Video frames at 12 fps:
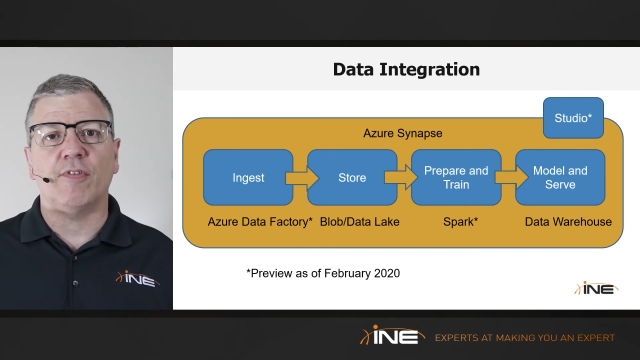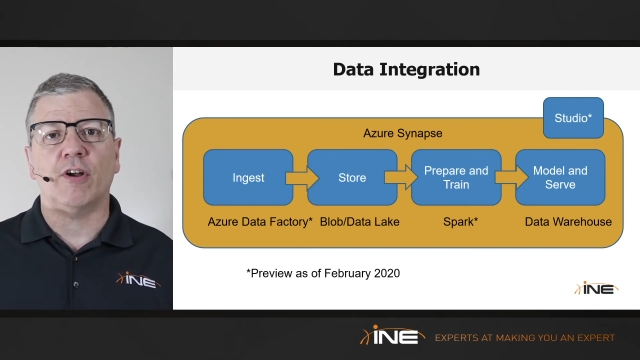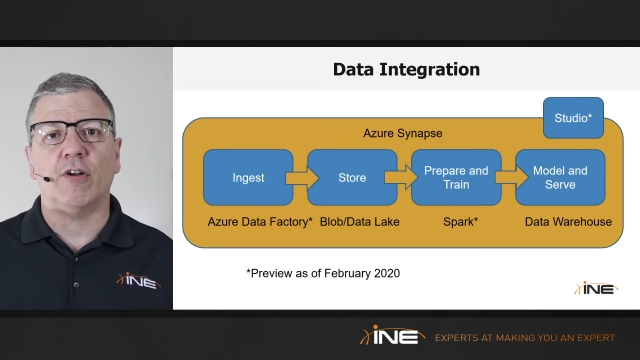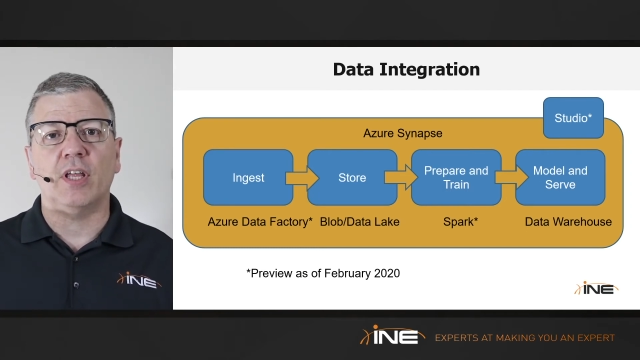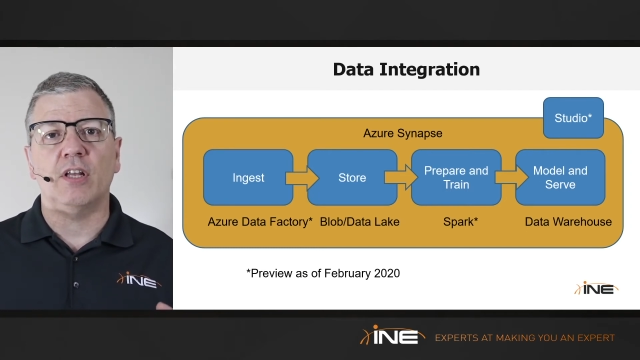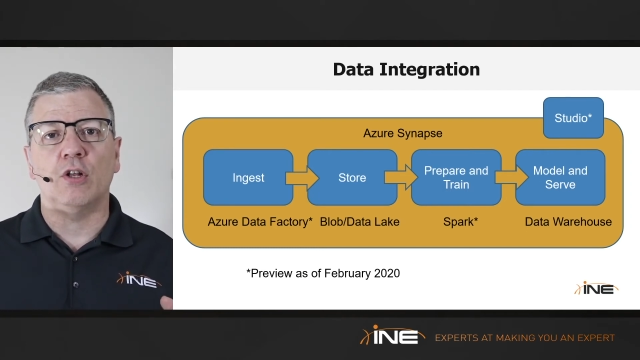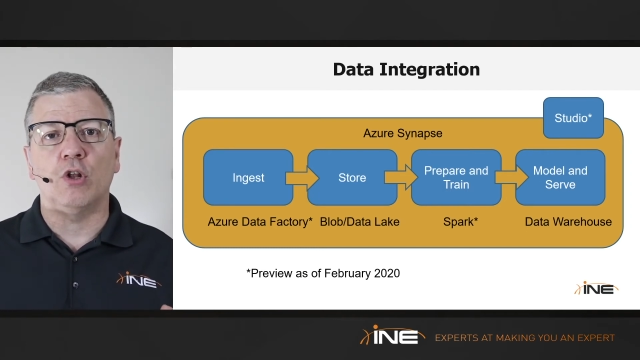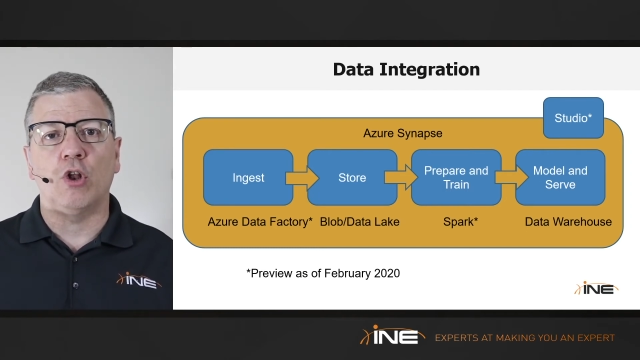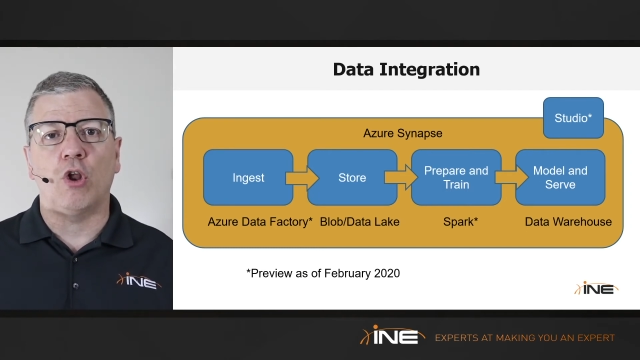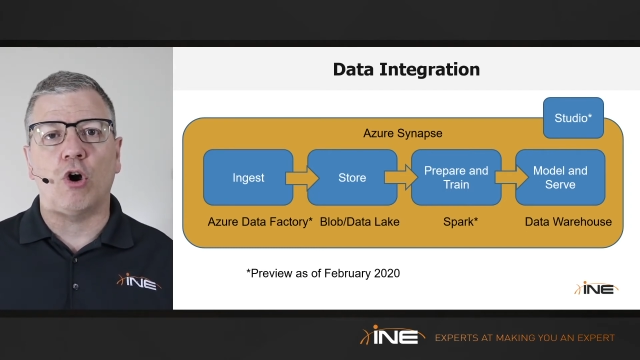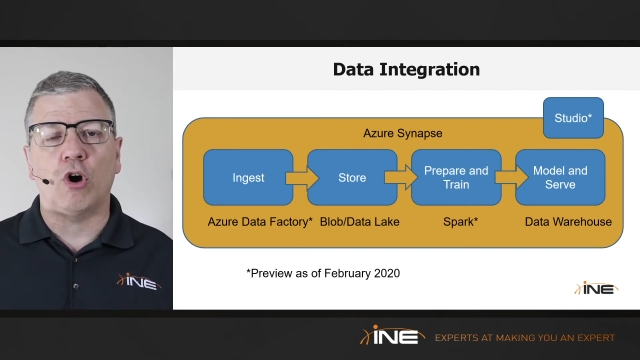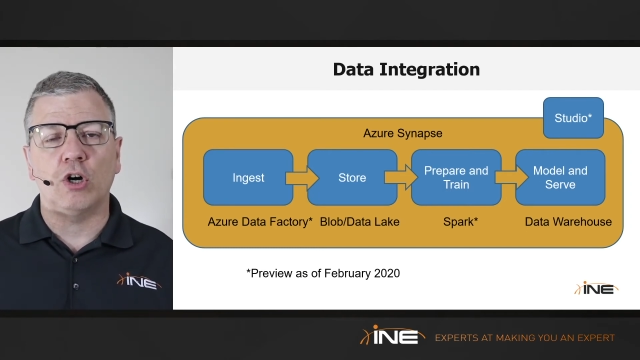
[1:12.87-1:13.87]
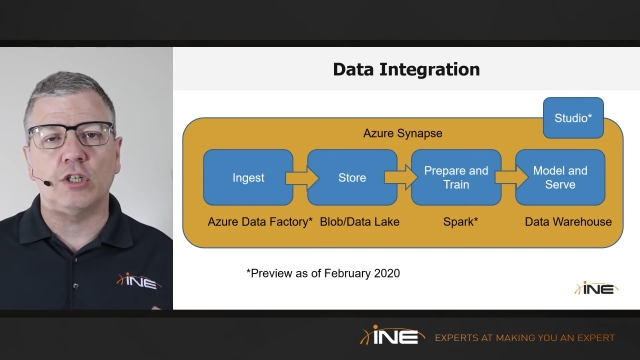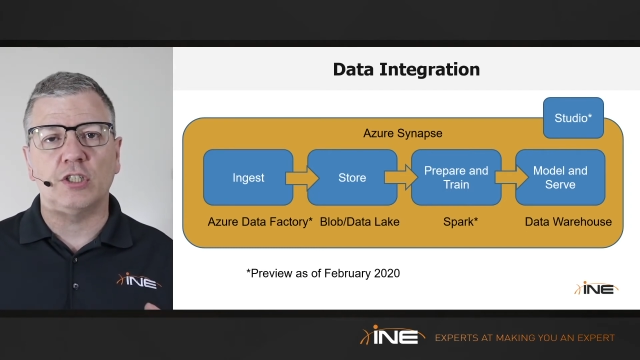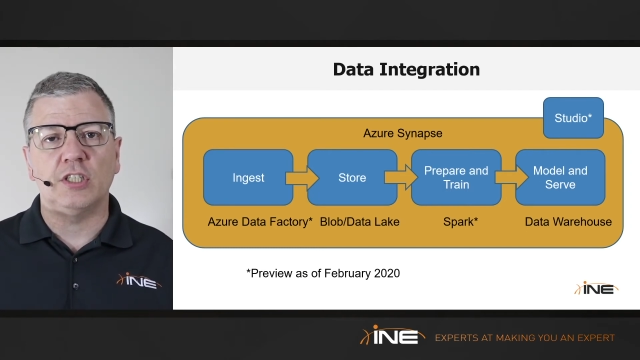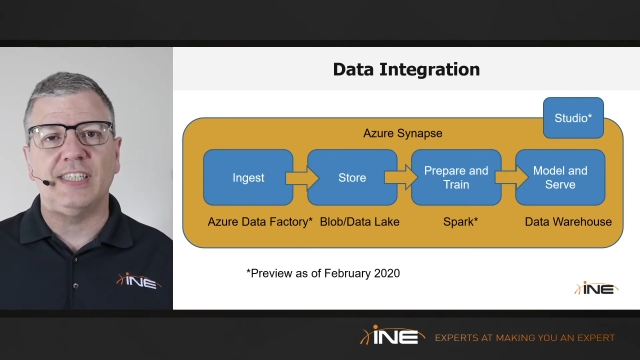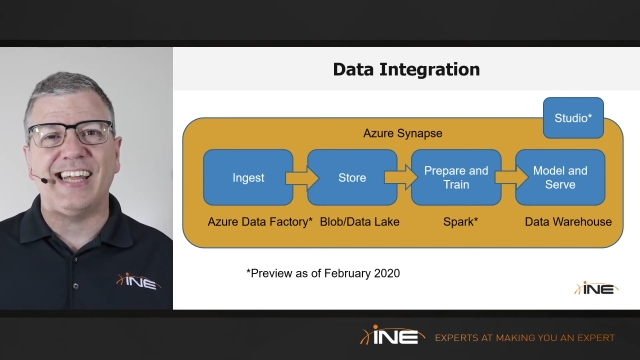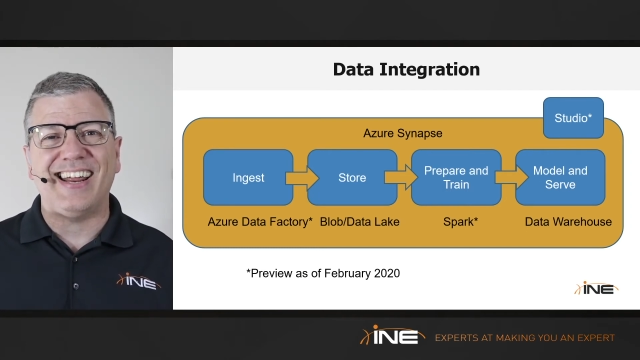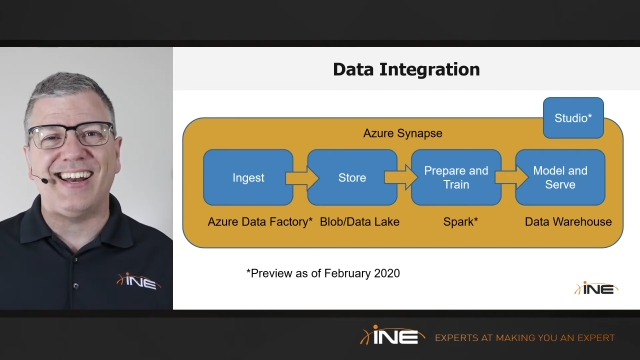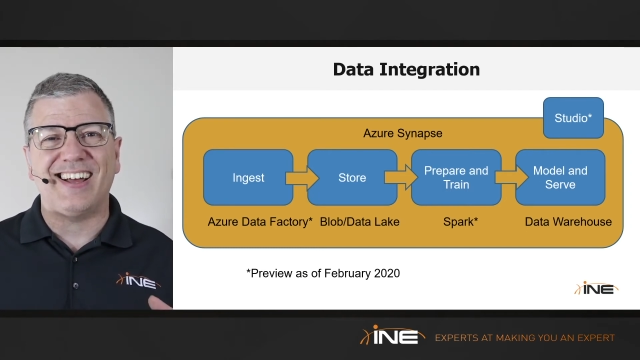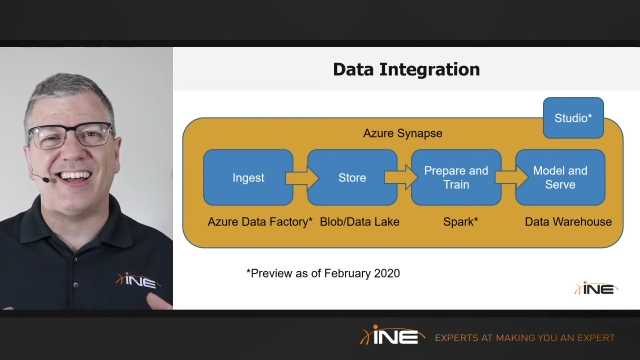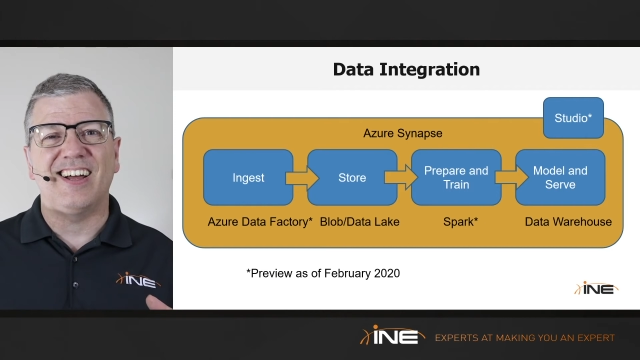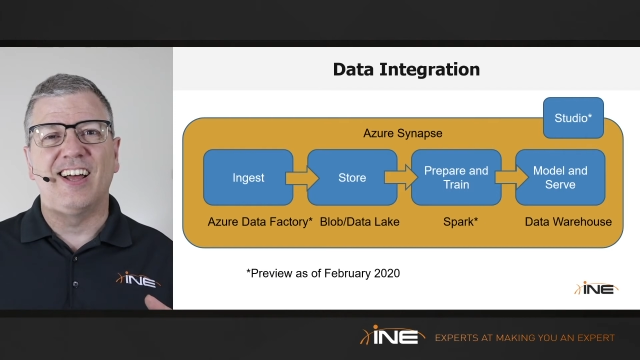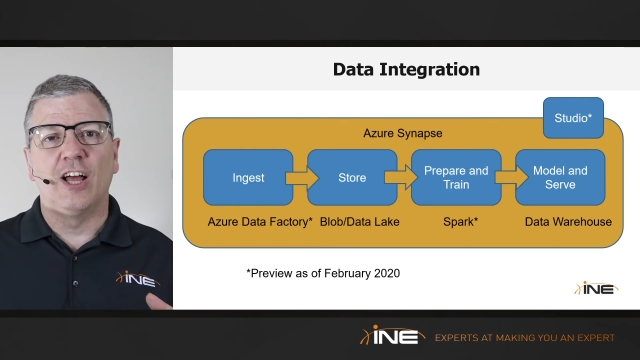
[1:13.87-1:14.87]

very large data